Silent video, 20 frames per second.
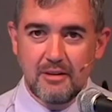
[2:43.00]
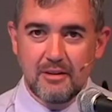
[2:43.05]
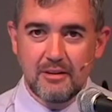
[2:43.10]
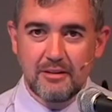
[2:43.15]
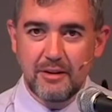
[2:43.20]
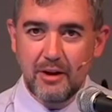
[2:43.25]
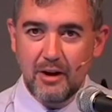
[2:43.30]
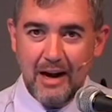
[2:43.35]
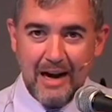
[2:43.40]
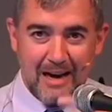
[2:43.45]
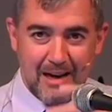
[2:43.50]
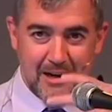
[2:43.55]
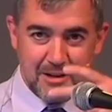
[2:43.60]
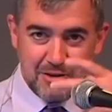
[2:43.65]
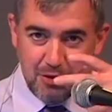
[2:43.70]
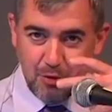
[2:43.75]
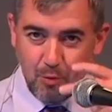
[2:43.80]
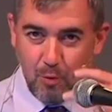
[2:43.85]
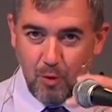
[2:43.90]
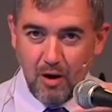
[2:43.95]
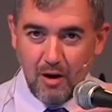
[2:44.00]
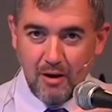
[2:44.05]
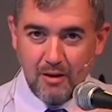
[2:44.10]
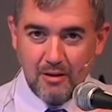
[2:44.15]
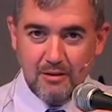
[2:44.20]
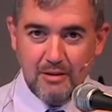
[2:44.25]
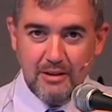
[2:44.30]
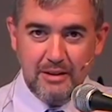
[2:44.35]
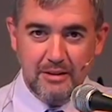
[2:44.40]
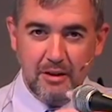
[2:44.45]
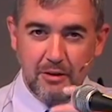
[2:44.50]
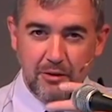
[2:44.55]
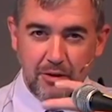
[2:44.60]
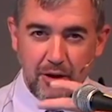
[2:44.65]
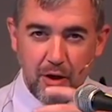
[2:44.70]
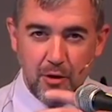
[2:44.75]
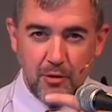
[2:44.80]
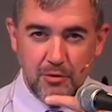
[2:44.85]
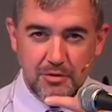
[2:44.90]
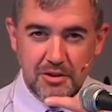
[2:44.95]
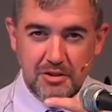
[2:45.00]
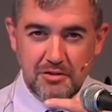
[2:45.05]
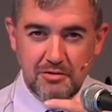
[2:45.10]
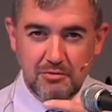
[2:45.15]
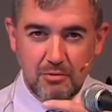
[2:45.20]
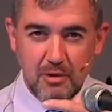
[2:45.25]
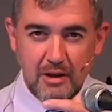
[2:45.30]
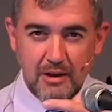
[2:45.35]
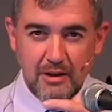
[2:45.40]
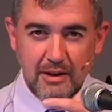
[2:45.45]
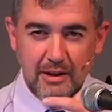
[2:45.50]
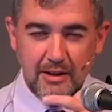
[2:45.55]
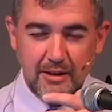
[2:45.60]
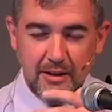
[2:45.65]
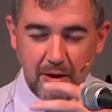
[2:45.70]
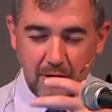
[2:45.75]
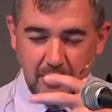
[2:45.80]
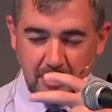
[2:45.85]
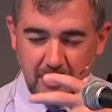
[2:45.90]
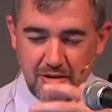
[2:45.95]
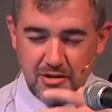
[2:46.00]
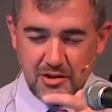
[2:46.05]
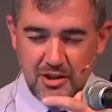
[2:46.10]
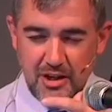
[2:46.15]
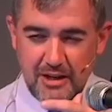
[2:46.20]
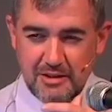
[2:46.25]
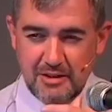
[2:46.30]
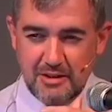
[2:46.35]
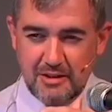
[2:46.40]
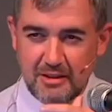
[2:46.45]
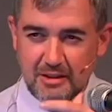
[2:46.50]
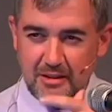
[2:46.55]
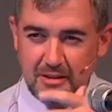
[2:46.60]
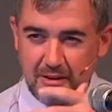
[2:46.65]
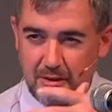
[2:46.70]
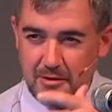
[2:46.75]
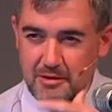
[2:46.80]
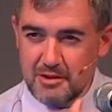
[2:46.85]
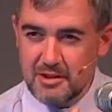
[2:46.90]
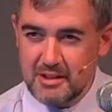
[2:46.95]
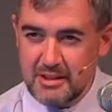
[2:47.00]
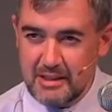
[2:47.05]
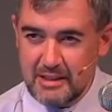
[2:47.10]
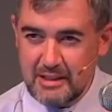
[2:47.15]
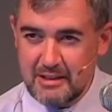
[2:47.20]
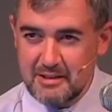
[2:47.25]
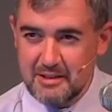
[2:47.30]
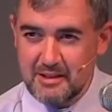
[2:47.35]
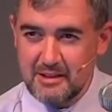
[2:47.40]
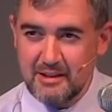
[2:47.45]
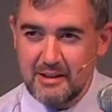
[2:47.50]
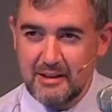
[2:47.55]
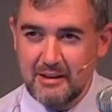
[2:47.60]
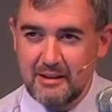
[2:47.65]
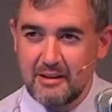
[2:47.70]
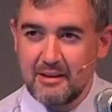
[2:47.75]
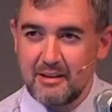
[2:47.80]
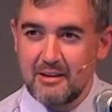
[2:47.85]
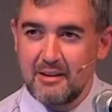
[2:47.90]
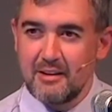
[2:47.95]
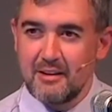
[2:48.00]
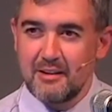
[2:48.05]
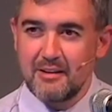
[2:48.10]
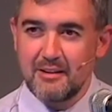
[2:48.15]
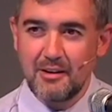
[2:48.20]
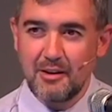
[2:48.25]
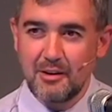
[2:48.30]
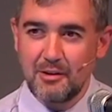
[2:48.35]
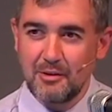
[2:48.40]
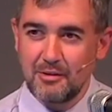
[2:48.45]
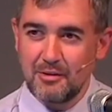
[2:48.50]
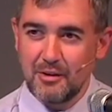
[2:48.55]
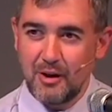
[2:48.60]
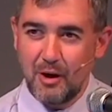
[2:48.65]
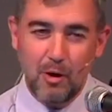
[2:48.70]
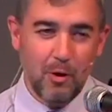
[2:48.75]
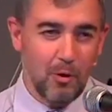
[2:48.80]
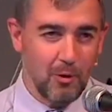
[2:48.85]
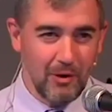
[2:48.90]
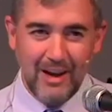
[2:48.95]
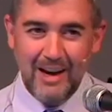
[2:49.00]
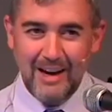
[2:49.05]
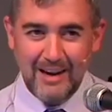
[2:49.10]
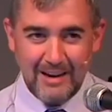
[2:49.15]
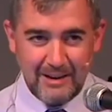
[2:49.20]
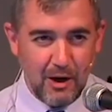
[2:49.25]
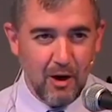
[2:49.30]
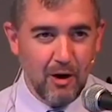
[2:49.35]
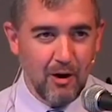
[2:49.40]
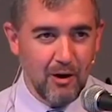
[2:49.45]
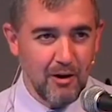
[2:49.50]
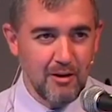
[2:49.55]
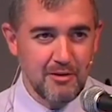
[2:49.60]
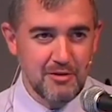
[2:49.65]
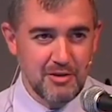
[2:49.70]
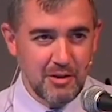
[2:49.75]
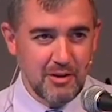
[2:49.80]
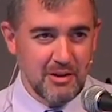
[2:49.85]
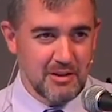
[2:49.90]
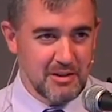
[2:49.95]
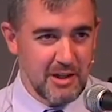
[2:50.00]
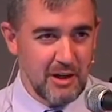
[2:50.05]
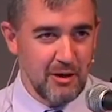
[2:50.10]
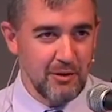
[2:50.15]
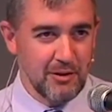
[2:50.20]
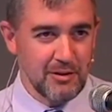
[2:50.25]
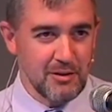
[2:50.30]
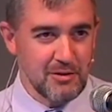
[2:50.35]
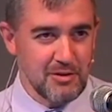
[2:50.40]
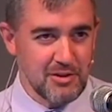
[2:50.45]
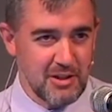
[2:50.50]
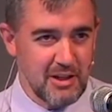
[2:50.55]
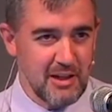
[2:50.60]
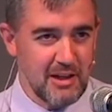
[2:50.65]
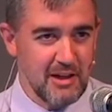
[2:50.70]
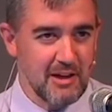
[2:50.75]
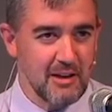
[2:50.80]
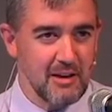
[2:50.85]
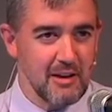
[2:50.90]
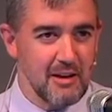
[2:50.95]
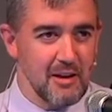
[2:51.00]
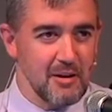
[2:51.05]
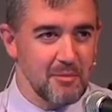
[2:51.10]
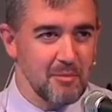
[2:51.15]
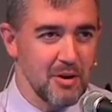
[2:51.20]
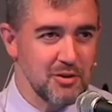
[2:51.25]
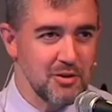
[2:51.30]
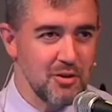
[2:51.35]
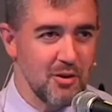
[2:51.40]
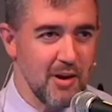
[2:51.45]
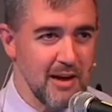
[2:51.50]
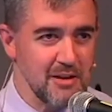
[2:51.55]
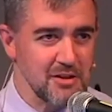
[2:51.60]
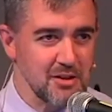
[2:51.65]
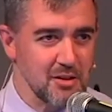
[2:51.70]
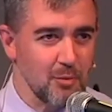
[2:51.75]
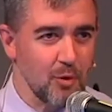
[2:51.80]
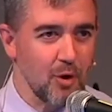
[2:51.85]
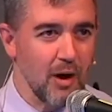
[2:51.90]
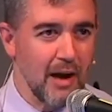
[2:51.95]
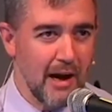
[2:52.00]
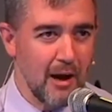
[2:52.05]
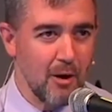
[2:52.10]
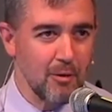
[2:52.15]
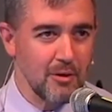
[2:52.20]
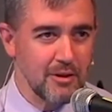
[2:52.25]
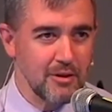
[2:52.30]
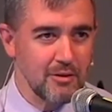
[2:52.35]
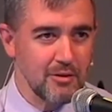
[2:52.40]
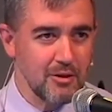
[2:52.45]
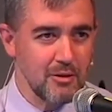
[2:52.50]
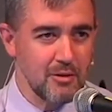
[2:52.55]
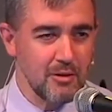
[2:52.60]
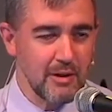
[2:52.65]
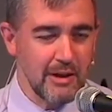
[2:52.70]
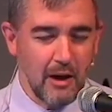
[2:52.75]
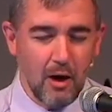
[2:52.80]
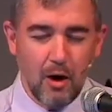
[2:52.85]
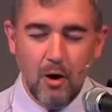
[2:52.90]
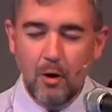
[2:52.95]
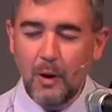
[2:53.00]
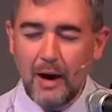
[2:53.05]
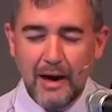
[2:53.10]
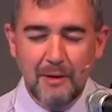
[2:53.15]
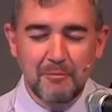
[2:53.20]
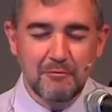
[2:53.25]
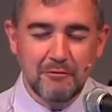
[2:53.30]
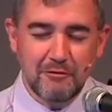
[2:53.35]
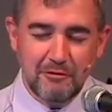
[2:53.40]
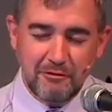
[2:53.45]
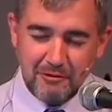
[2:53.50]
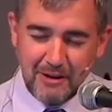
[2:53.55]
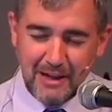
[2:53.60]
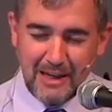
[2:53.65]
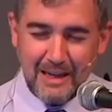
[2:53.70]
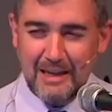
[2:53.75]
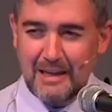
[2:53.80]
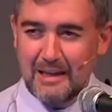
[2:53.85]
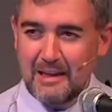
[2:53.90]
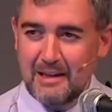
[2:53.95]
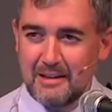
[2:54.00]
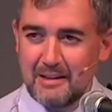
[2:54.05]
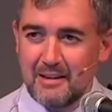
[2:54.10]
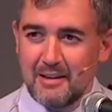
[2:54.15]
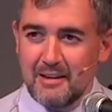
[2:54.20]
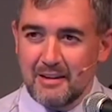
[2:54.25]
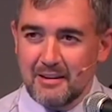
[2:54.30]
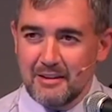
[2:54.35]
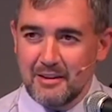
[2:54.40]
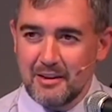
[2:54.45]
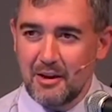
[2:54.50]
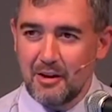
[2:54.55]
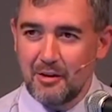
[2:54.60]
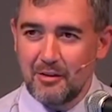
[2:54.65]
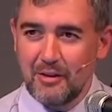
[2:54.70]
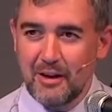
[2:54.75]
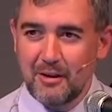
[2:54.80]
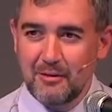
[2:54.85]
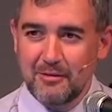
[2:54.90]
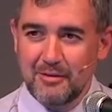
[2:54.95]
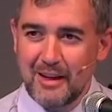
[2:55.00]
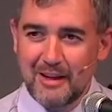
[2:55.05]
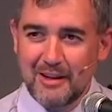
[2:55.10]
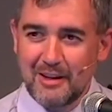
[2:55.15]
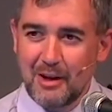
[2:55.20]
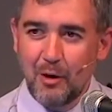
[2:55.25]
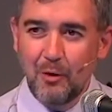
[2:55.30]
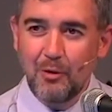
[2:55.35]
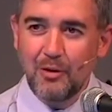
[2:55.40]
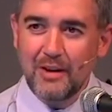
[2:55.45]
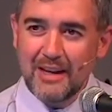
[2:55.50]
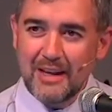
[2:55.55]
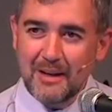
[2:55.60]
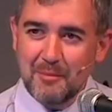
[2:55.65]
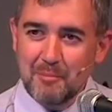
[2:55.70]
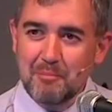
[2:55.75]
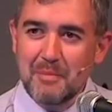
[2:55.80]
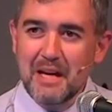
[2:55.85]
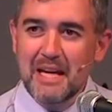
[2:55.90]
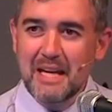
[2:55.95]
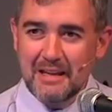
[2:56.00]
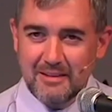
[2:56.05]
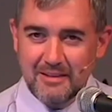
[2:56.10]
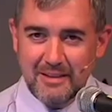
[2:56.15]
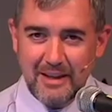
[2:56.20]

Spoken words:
Their eyes are watering, their nose is running, they're congested, they're sneezing, the whole 9 yards. You can tell that they're sick, but you ask them, well, how are you doing? Oh, I'm fine. They don't admit it.